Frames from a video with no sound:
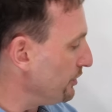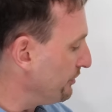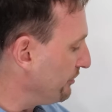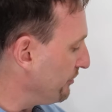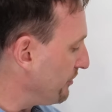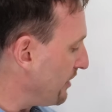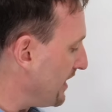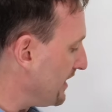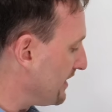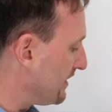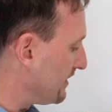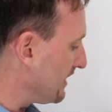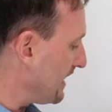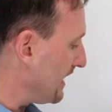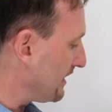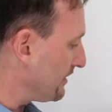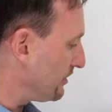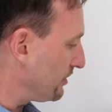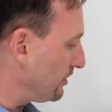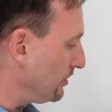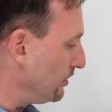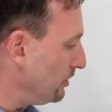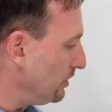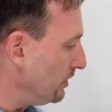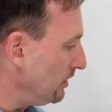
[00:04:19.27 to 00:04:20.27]
friends at
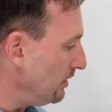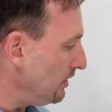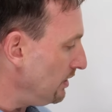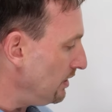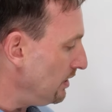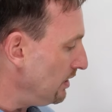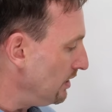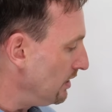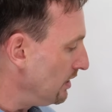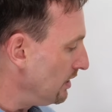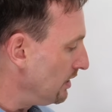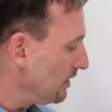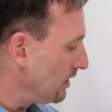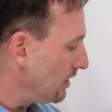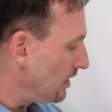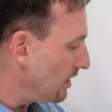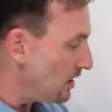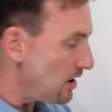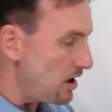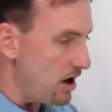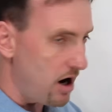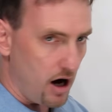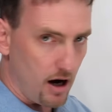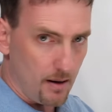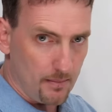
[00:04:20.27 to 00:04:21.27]
school,
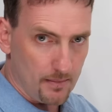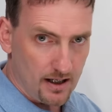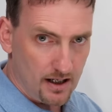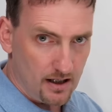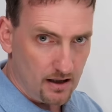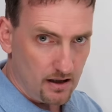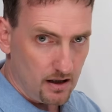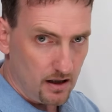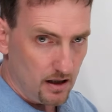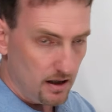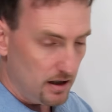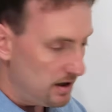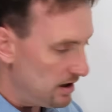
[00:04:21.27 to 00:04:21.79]
comma,